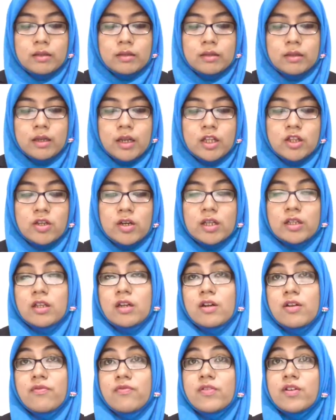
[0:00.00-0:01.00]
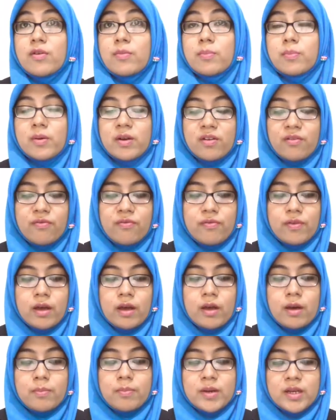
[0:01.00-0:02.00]
Literature review
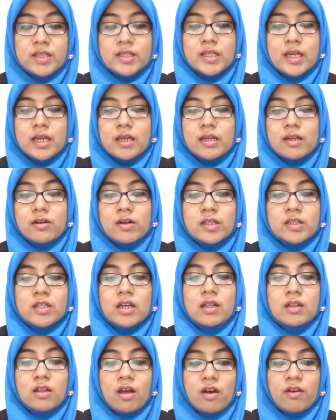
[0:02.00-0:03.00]
present the result